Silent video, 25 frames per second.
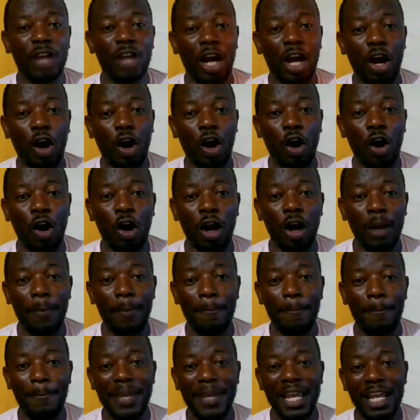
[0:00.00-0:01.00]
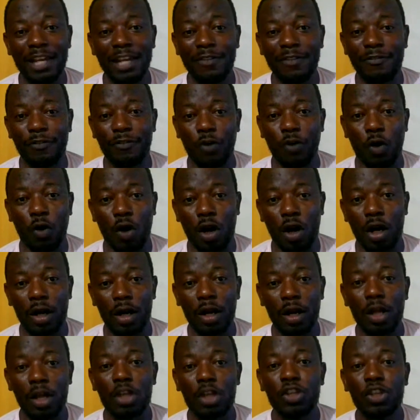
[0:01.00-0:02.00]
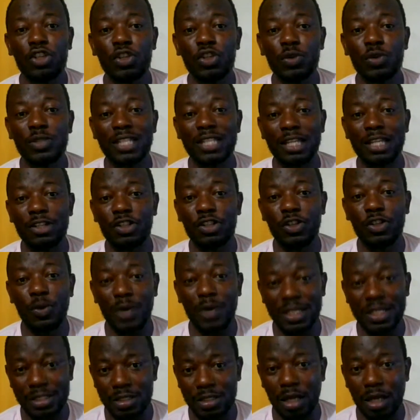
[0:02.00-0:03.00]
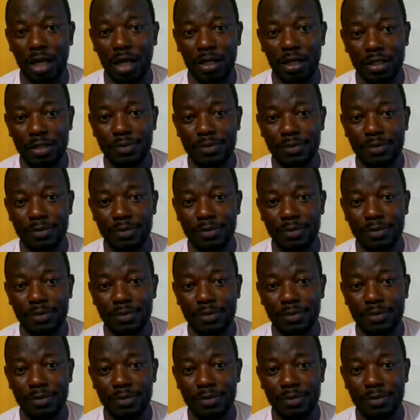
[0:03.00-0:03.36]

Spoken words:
are all paid for using US dollar.